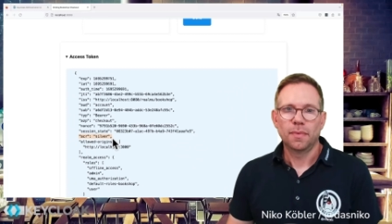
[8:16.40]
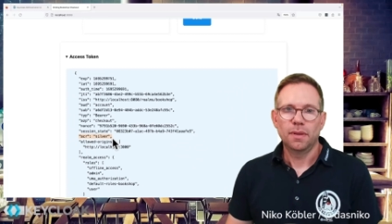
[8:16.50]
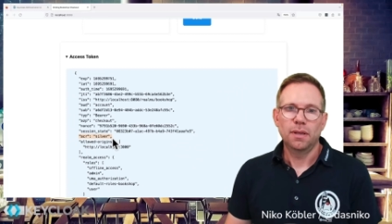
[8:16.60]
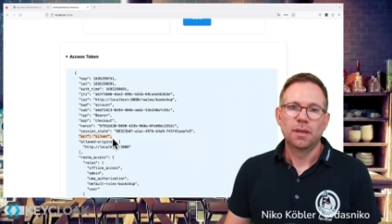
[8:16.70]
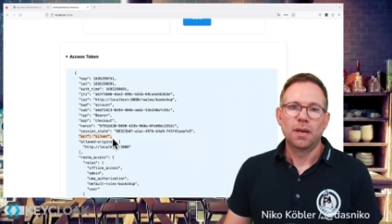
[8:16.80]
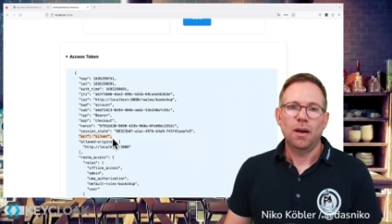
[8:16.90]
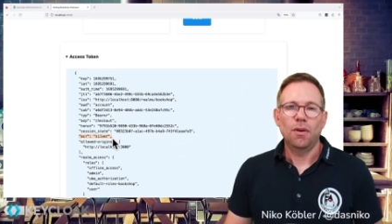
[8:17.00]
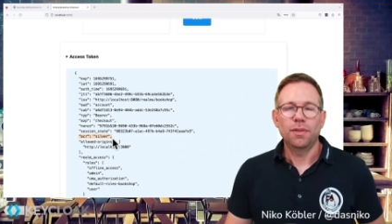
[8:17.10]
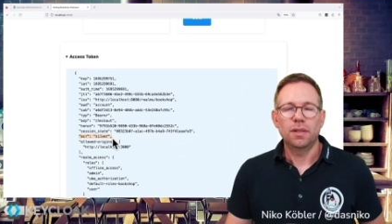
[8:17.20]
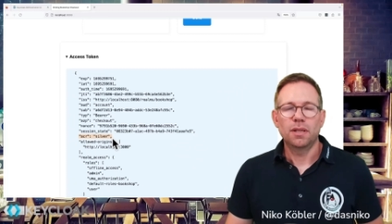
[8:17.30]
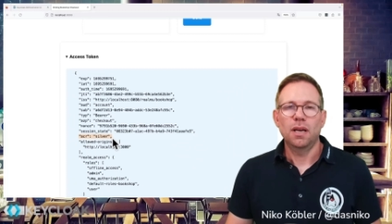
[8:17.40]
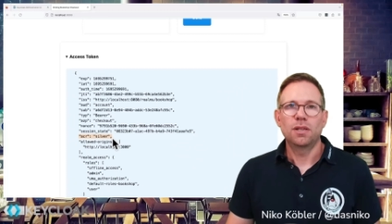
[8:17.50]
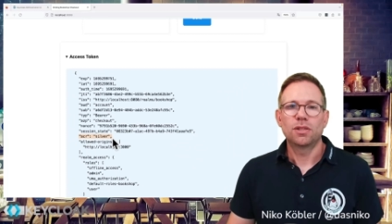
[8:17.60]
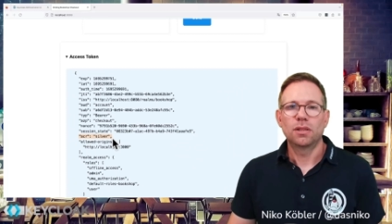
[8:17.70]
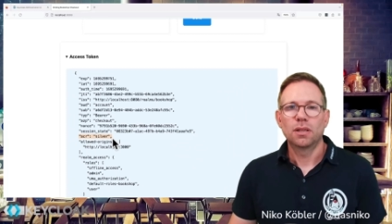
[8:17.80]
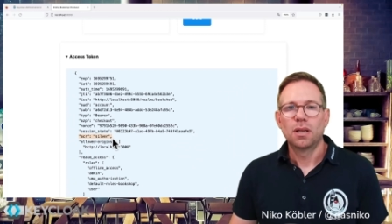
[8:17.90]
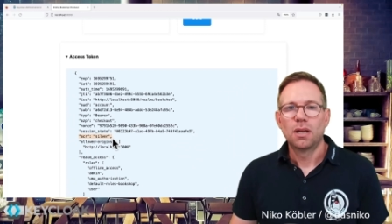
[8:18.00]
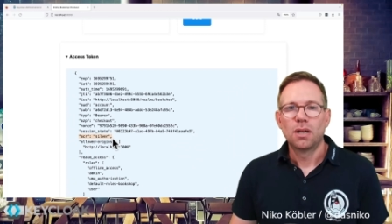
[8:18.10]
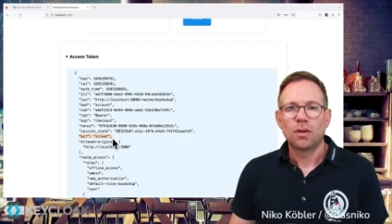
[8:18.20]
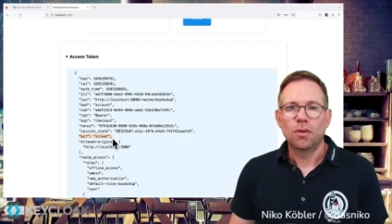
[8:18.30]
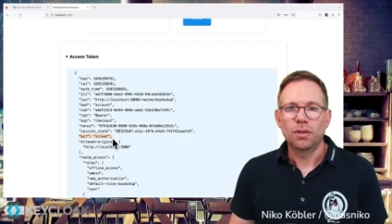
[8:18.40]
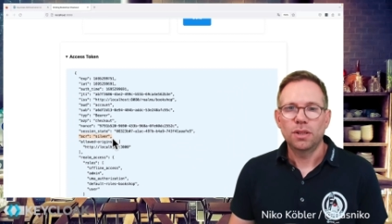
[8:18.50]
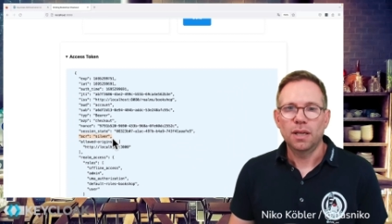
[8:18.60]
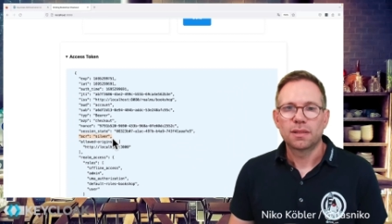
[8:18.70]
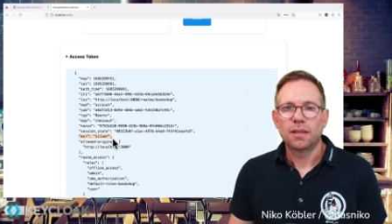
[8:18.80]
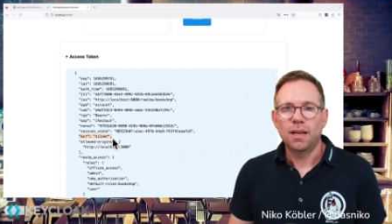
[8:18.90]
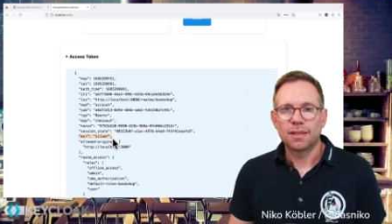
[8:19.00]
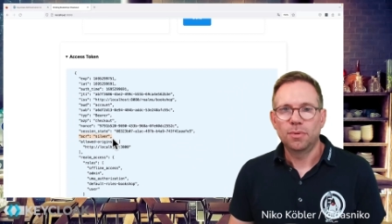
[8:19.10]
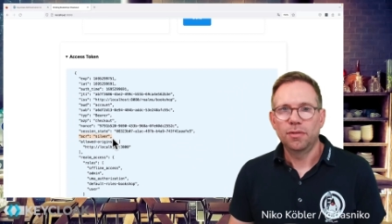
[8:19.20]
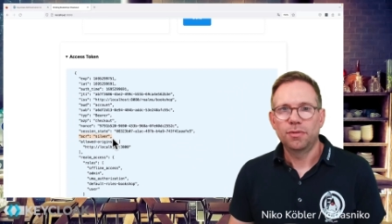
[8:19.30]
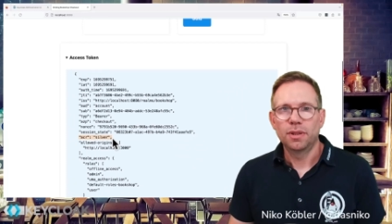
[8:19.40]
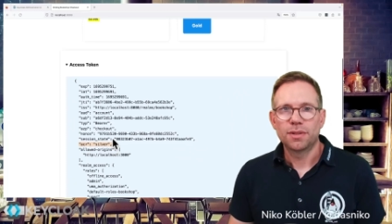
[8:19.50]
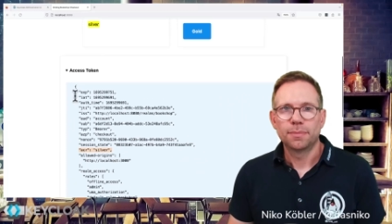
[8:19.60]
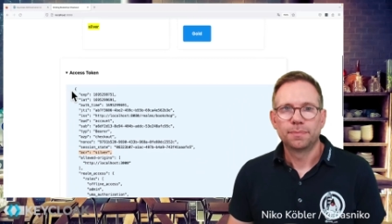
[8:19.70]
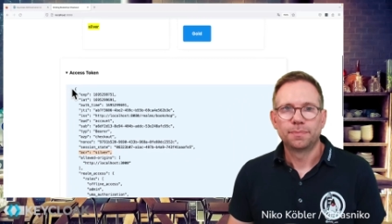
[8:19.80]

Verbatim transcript: the authentication context class reference.